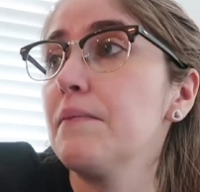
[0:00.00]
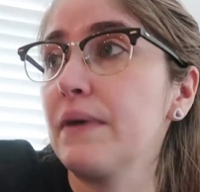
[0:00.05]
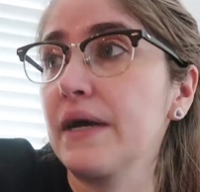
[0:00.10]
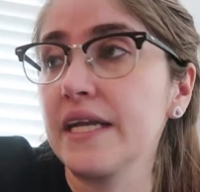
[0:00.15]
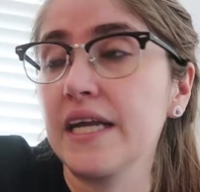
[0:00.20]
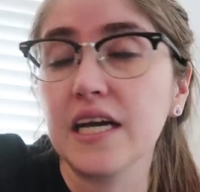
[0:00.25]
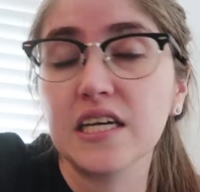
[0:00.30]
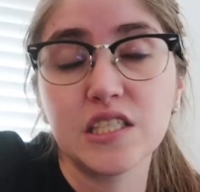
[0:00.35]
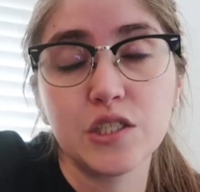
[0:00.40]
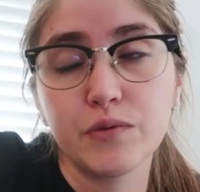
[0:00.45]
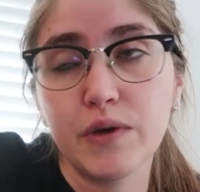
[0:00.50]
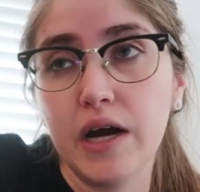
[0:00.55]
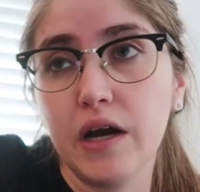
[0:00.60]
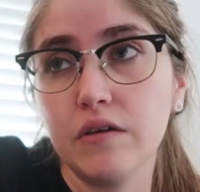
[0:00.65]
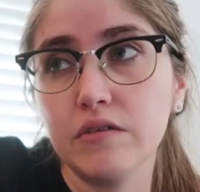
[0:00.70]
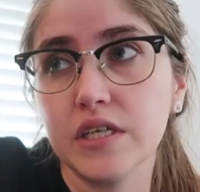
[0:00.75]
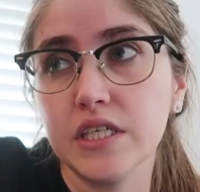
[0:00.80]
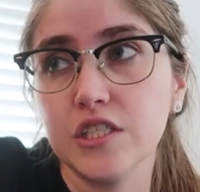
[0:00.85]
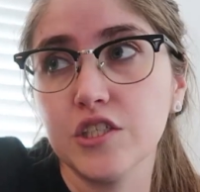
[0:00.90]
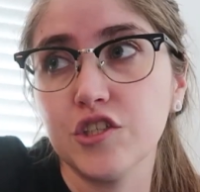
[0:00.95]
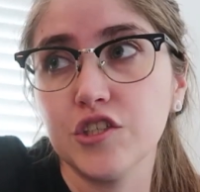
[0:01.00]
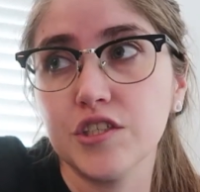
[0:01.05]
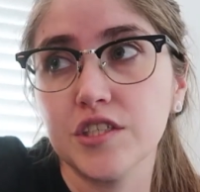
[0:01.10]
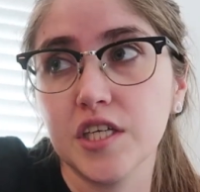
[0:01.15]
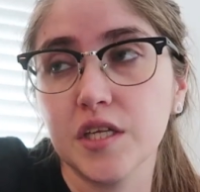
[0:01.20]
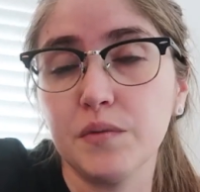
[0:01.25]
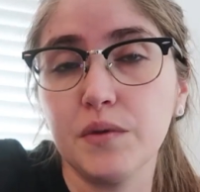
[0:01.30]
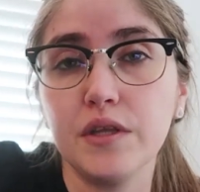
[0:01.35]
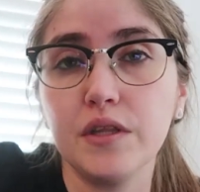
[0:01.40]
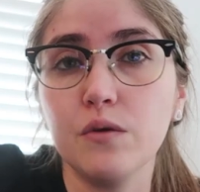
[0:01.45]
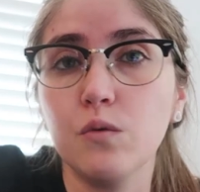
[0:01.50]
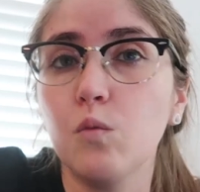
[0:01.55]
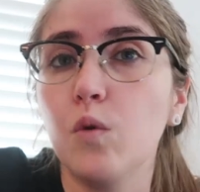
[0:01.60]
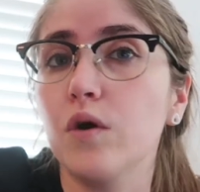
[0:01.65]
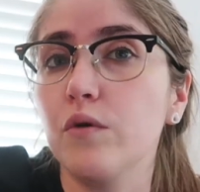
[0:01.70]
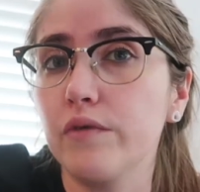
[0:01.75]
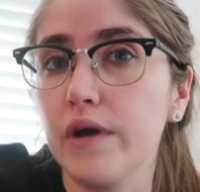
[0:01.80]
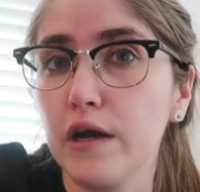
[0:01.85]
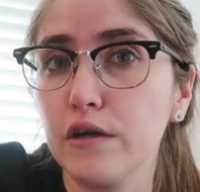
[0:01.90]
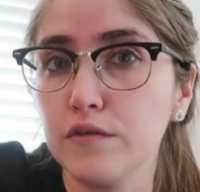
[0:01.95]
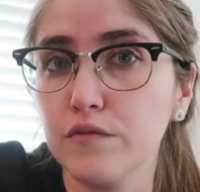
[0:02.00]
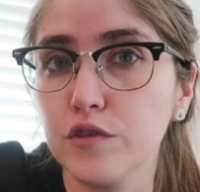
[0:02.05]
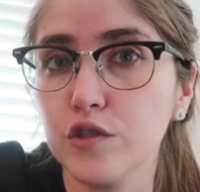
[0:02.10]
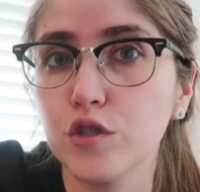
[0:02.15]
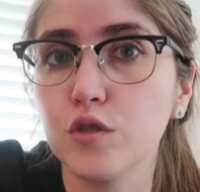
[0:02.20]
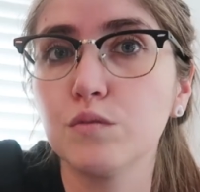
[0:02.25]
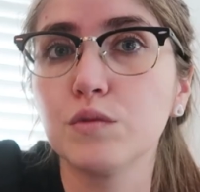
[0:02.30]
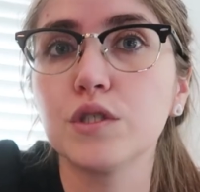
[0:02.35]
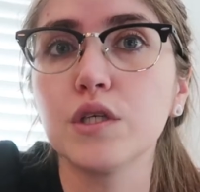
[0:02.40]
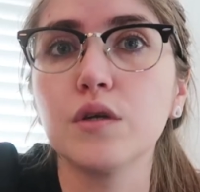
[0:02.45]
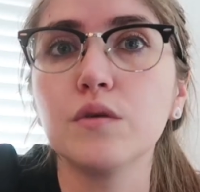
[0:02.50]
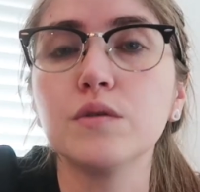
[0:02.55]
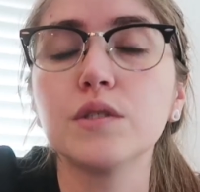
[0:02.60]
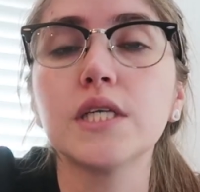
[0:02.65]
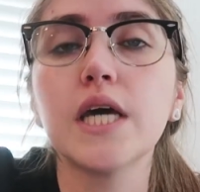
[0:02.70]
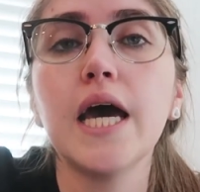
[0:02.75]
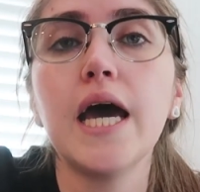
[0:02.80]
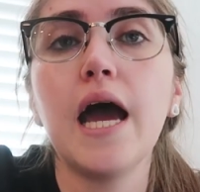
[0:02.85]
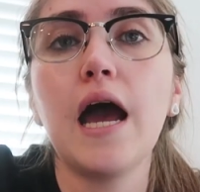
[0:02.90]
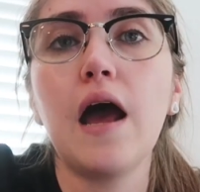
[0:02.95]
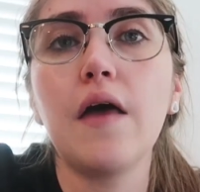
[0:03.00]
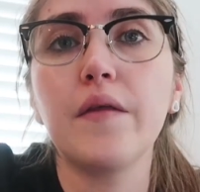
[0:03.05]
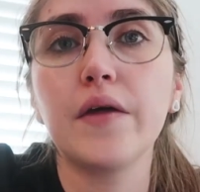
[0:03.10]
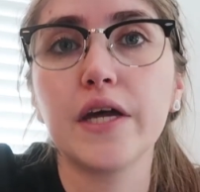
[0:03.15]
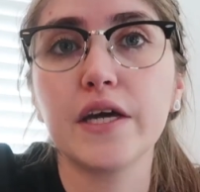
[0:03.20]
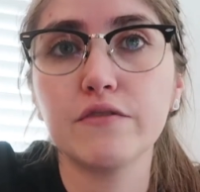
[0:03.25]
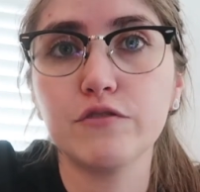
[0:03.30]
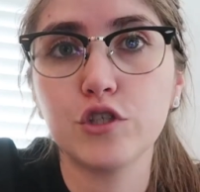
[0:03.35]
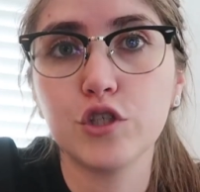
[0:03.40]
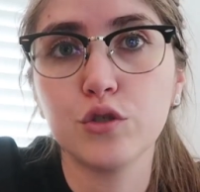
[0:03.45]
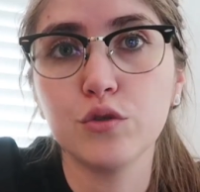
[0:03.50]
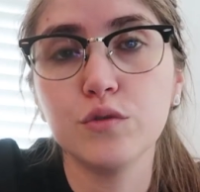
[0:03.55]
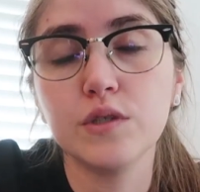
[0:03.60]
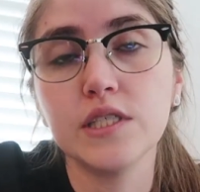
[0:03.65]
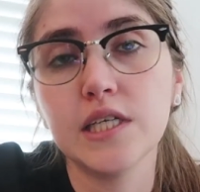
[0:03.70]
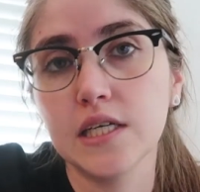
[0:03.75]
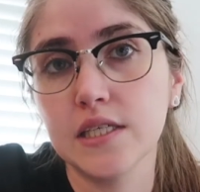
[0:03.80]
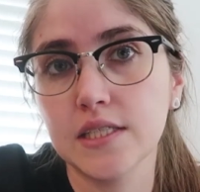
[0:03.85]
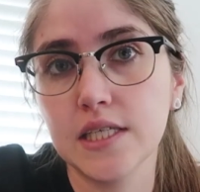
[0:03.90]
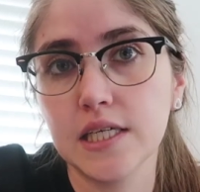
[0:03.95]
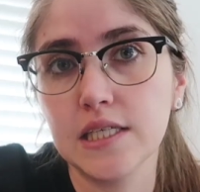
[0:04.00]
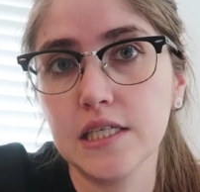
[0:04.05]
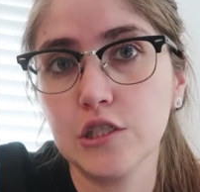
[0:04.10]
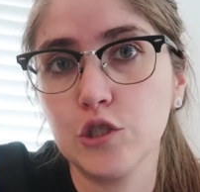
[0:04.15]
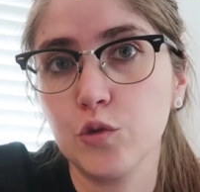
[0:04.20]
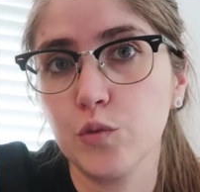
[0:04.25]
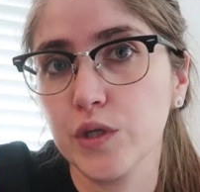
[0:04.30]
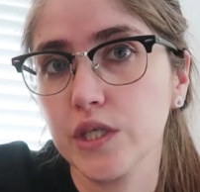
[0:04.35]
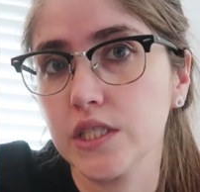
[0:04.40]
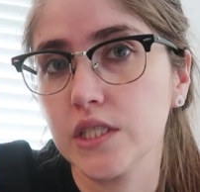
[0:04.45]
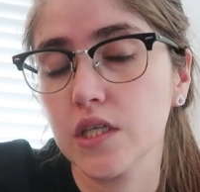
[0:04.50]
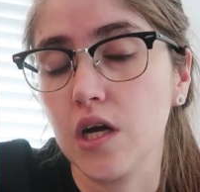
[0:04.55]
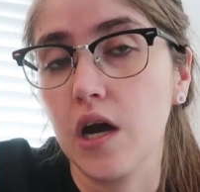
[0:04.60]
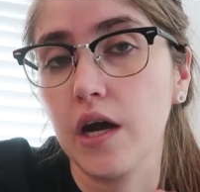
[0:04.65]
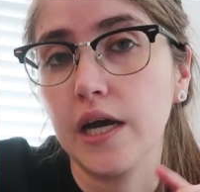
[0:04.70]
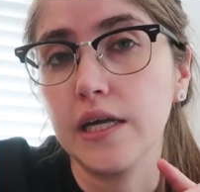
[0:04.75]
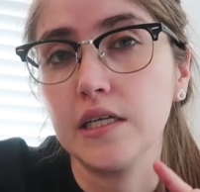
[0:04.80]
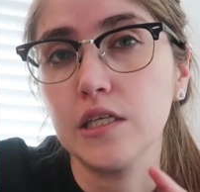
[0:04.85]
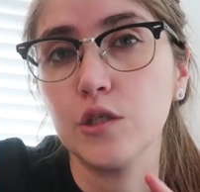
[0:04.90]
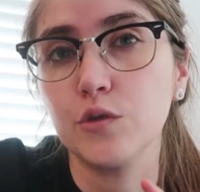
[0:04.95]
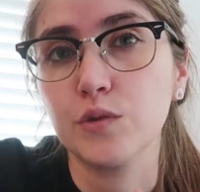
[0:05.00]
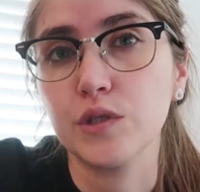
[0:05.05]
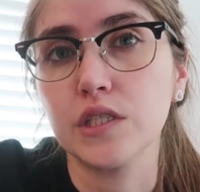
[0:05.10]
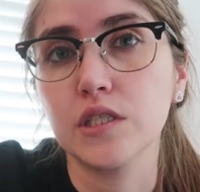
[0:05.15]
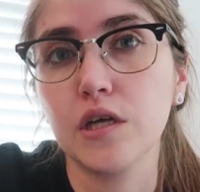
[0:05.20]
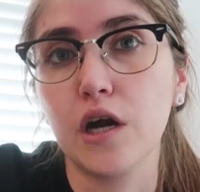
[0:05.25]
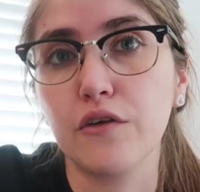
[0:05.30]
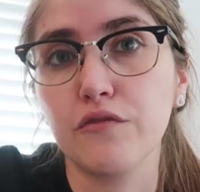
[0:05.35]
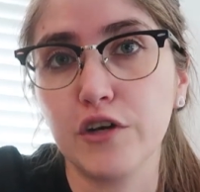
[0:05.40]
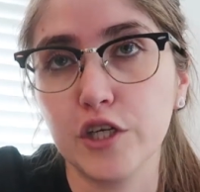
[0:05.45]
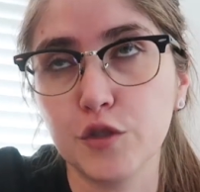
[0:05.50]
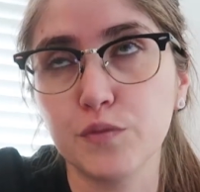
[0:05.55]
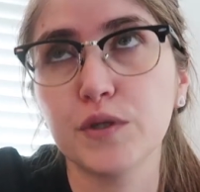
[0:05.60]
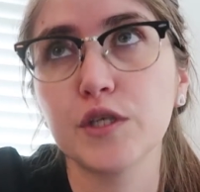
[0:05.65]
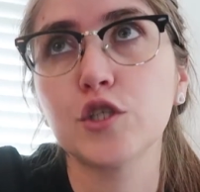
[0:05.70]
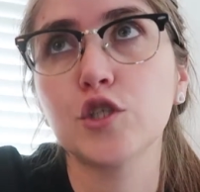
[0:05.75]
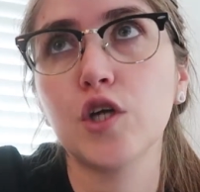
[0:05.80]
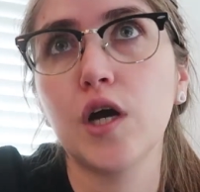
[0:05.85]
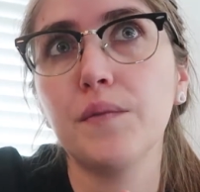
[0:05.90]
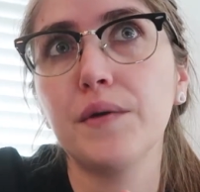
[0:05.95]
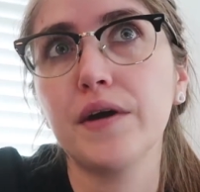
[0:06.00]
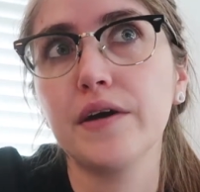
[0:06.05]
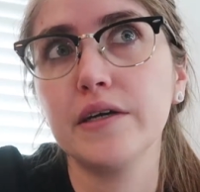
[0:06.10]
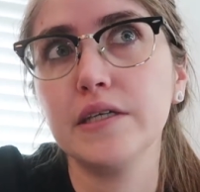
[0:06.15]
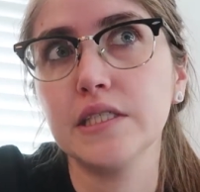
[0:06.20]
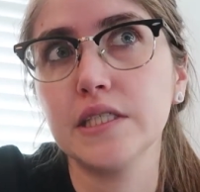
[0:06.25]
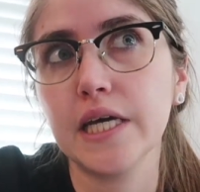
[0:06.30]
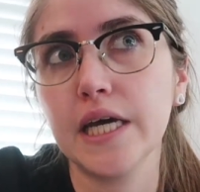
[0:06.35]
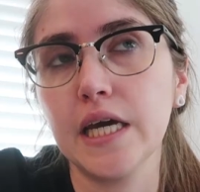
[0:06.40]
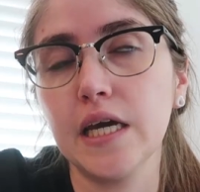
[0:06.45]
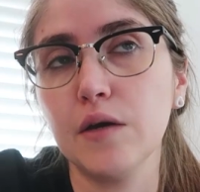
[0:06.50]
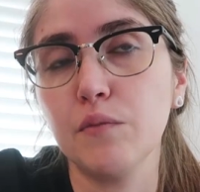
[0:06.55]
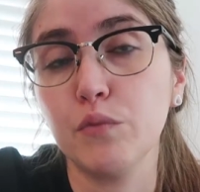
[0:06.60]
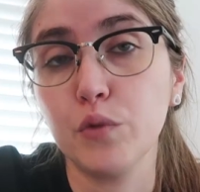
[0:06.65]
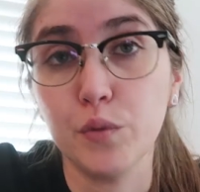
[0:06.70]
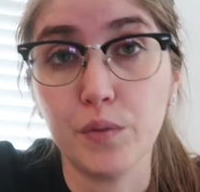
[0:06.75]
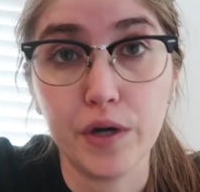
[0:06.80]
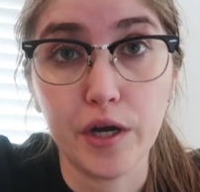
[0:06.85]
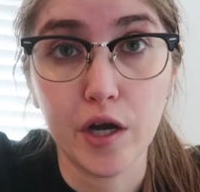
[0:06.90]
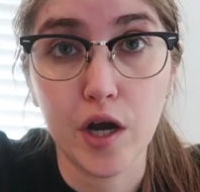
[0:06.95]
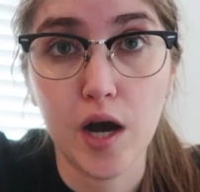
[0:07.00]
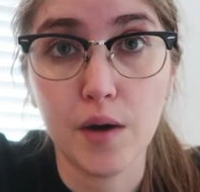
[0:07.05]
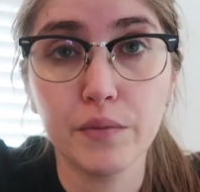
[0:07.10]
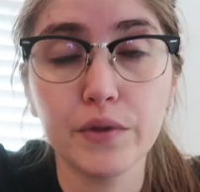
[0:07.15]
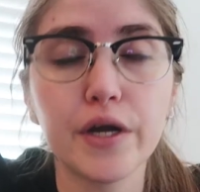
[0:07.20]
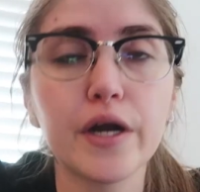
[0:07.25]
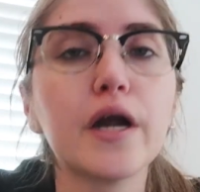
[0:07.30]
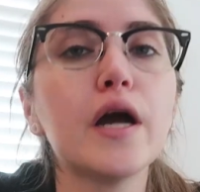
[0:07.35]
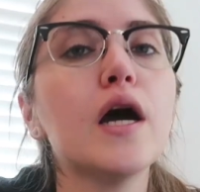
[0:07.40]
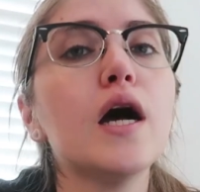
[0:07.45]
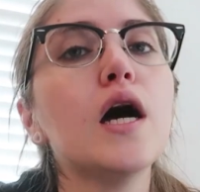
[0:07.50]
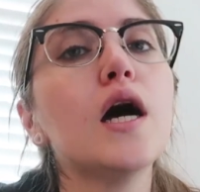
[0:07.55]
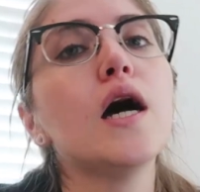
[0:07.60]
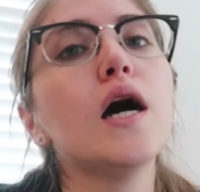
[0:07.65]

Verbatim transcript: My next round is just gonna be the one round of the tombstones, and then I have two scents I need to restock. I need to restock Fresh Picked Strawberries and Blueberry Cobbler,